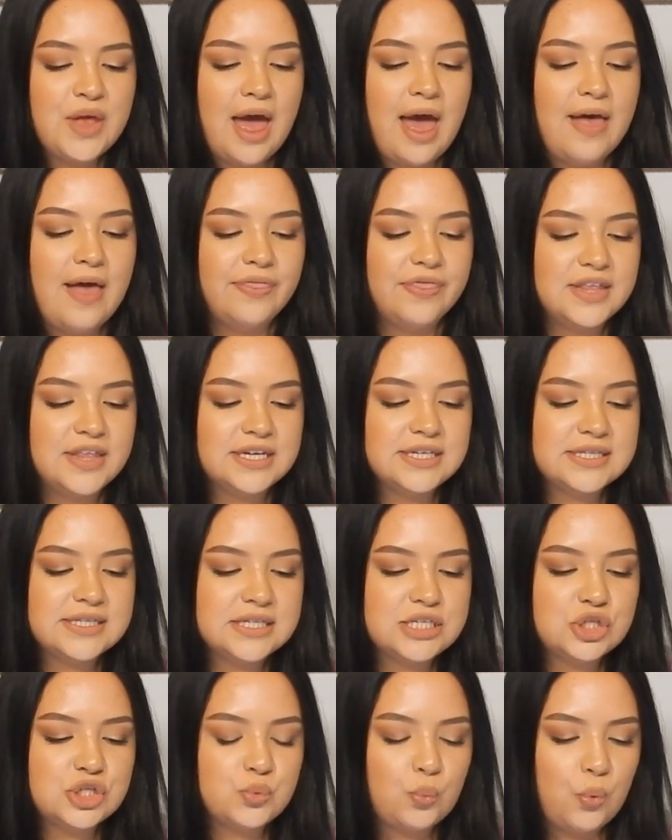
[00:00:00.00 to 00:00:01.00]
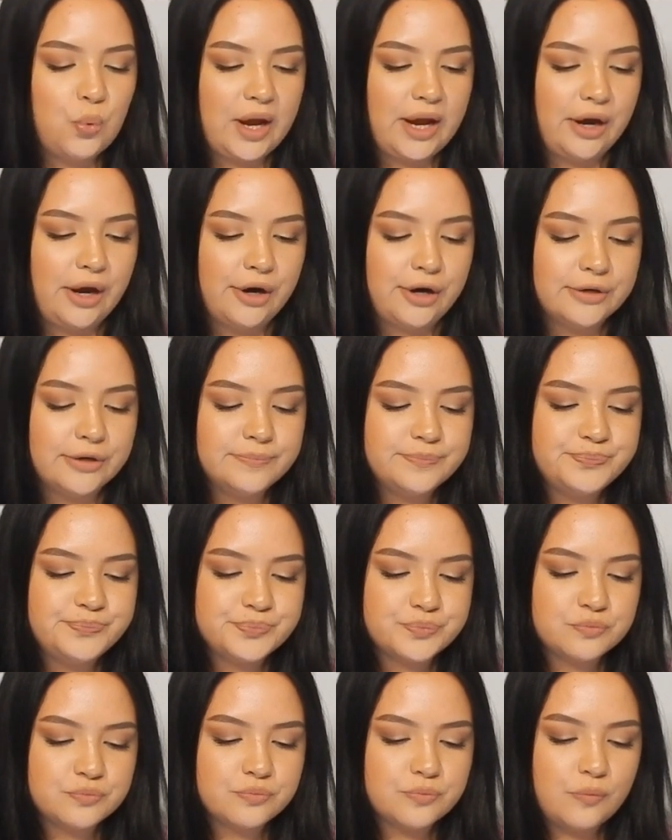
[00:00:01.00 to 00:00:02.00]
And this is where
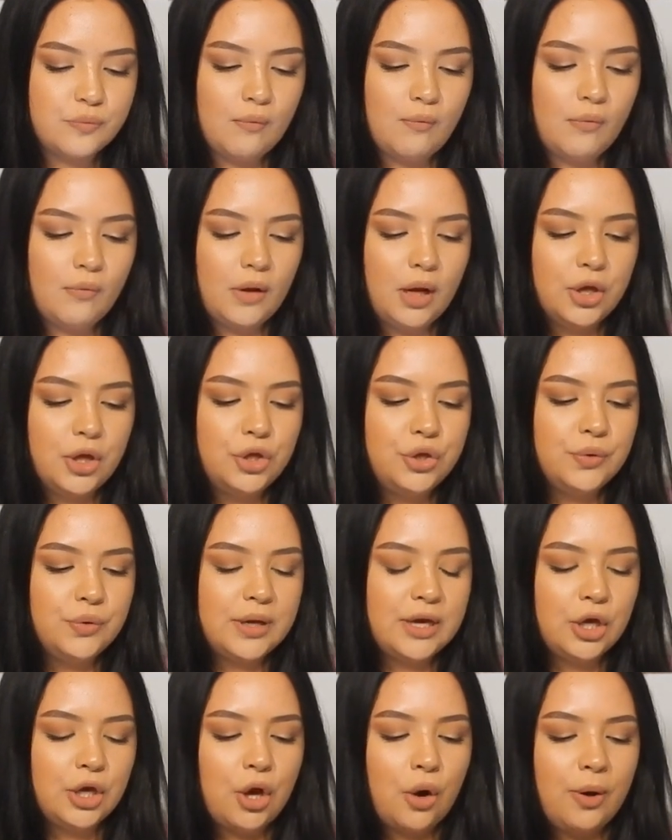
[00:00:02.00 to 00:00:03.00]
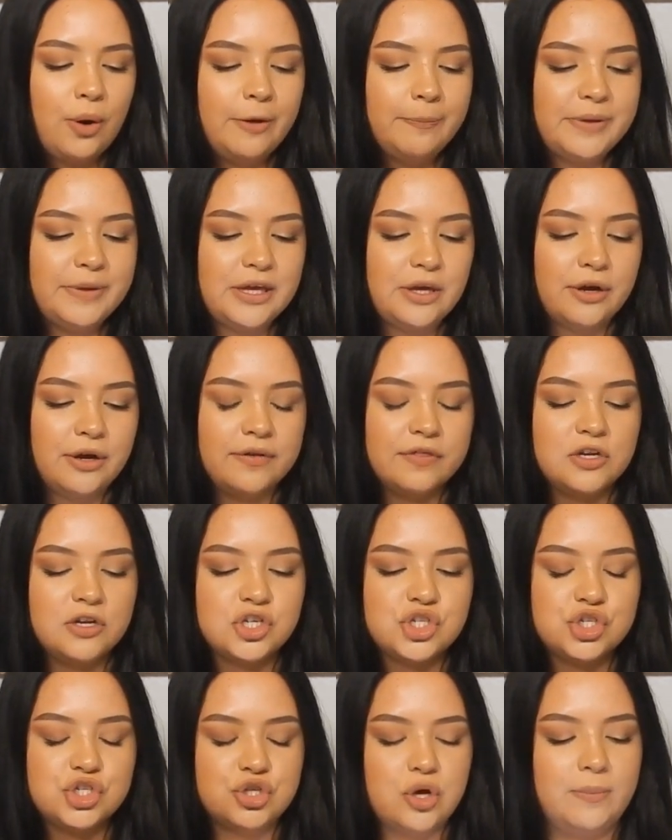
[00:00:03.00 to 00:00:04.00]
you can go up here, and
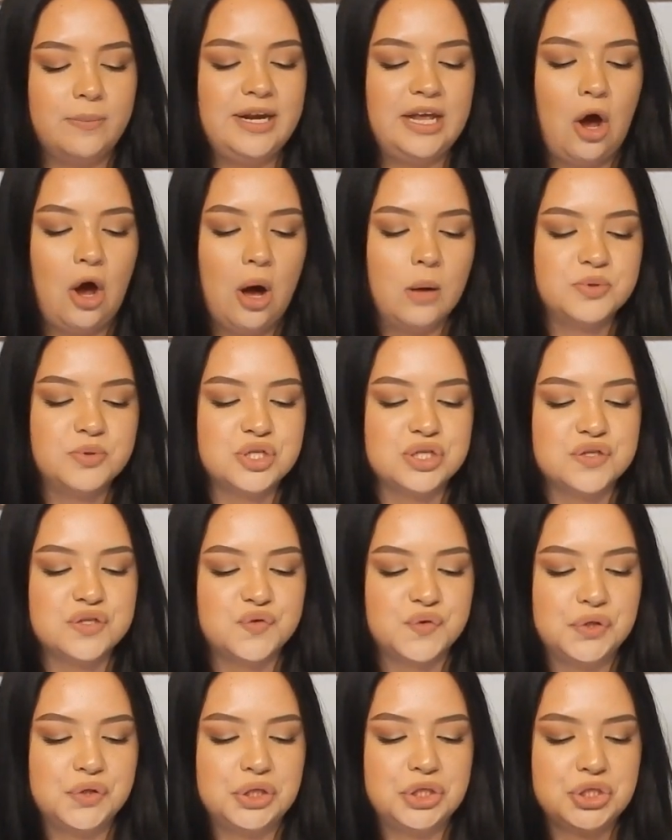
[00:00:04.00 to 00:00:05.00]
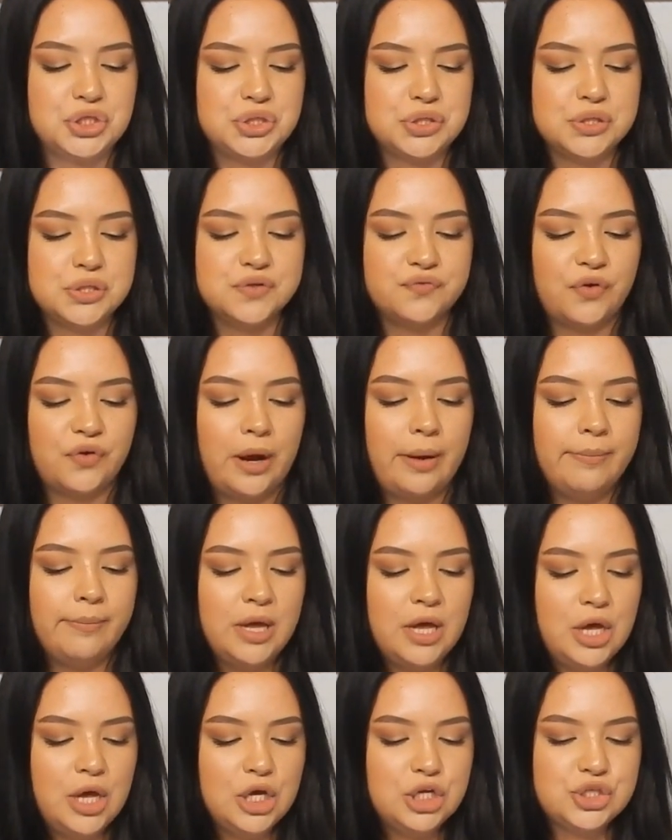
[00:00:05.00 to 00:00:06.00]
there's so many options for you to choose from.
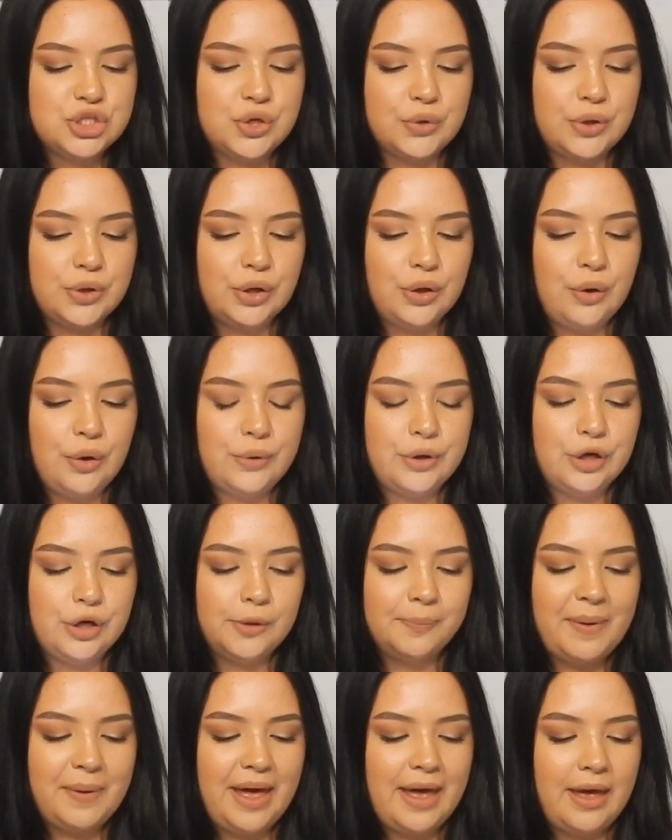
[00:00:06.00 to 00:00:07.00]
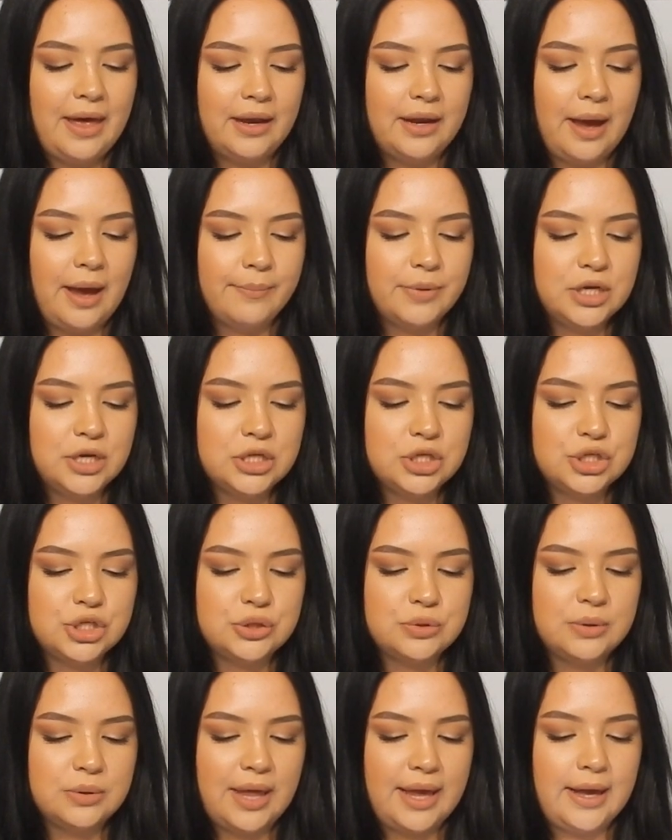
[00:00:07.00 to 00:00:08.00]
So you can go to your pen. I'm gonna
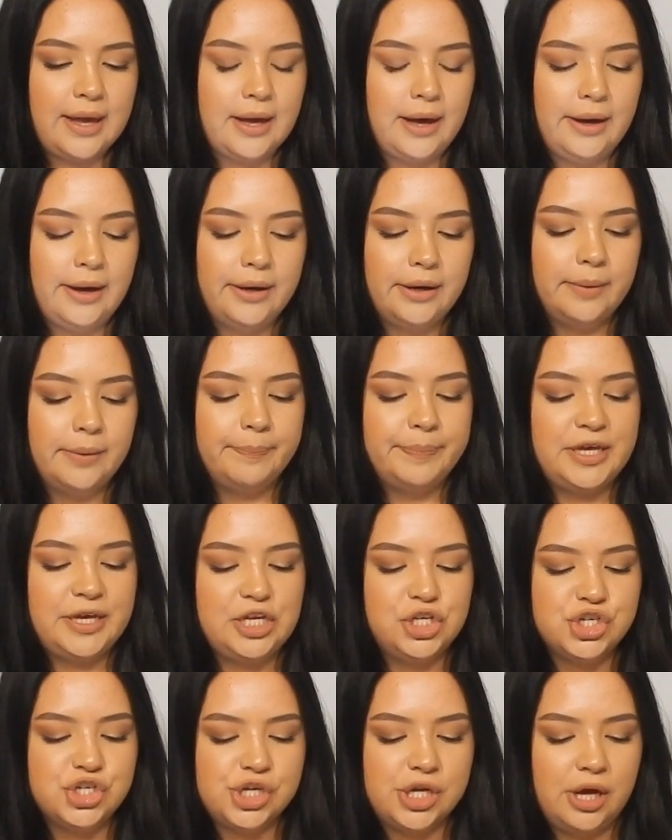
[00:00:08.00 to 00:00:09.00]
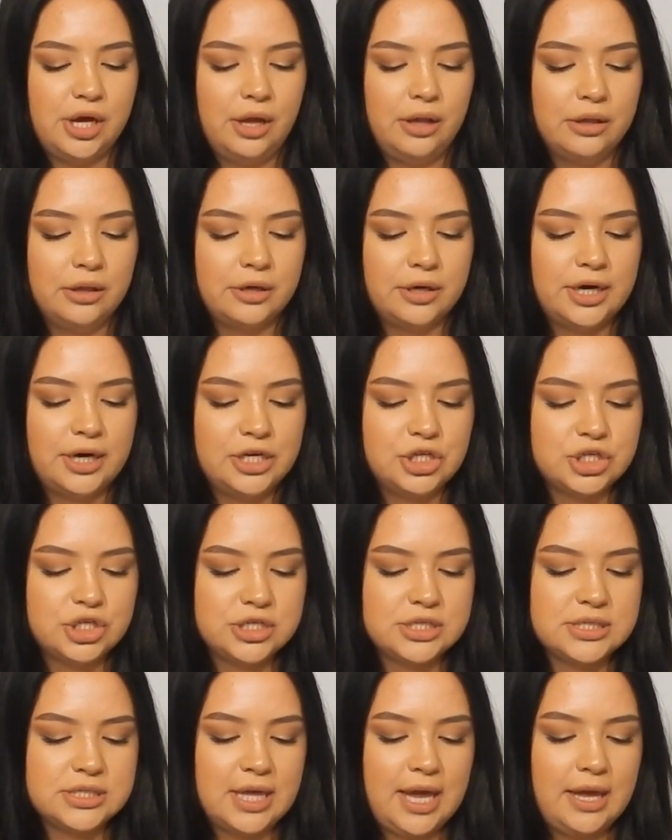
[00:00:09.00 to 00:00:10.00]
do like a peachy color and
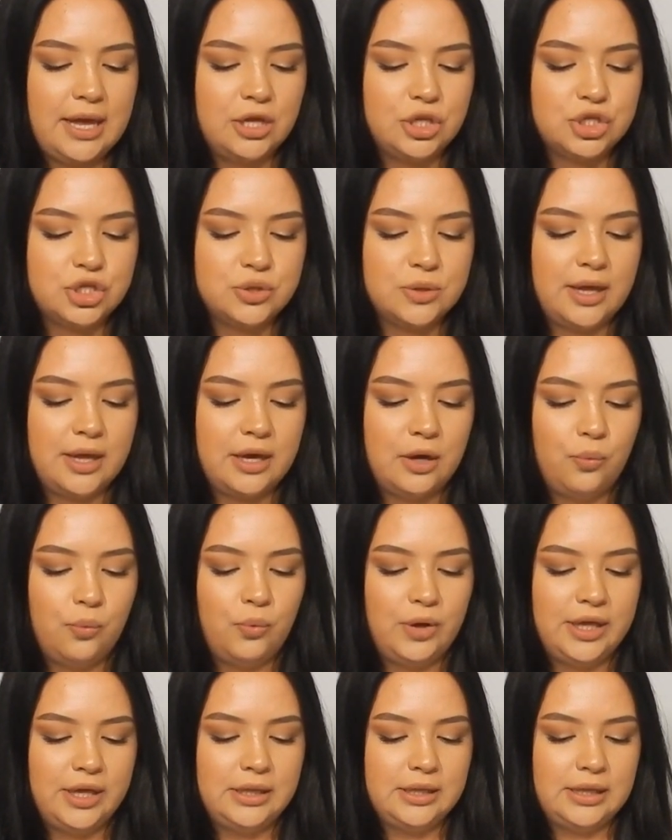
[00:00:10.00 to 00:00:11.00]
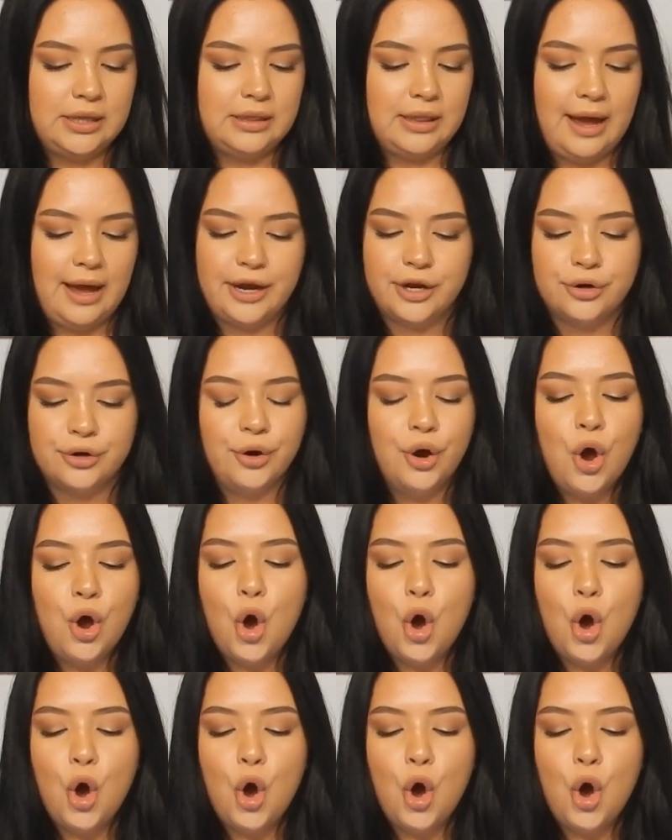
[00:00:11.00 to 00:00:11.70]
just like do like a wiggly line,